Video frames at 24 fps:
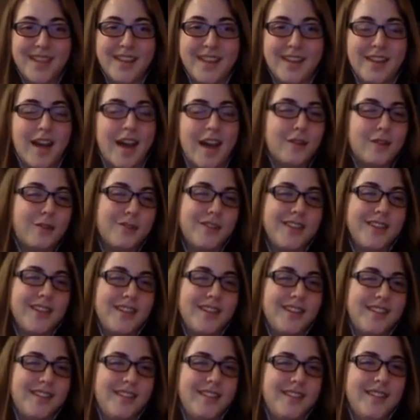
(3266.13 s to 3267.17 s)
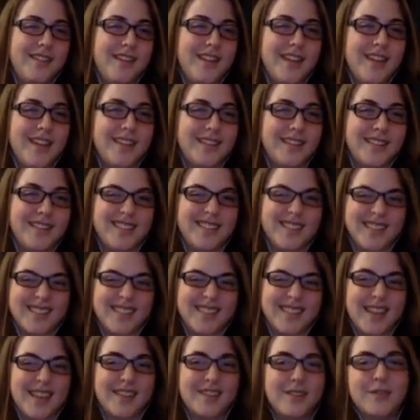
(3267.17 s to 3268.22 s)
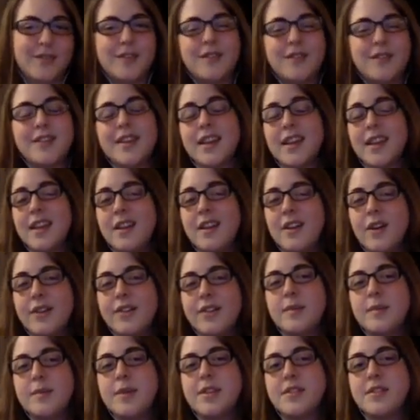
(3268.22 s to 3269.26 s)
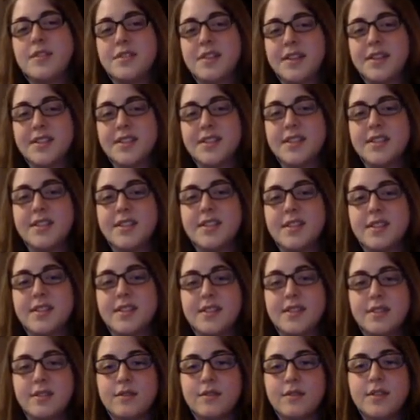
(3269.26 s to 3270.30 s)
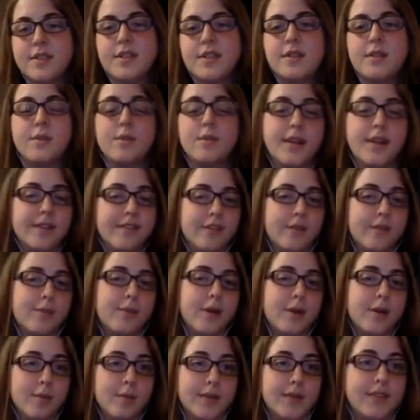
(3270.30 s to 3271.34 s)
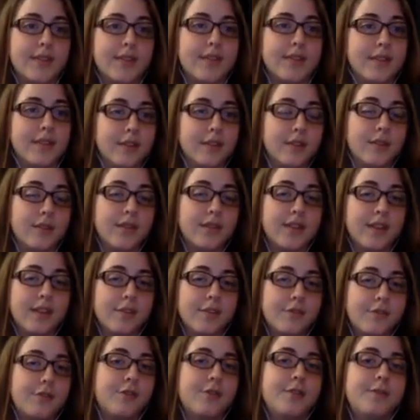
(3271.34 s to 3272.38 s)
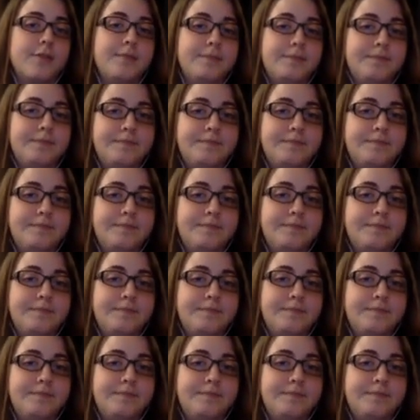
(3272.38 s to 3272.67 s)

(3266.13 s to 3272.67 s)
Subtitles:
not only is it successful, it can also be adjusted to suit whatever purposes you're using it for.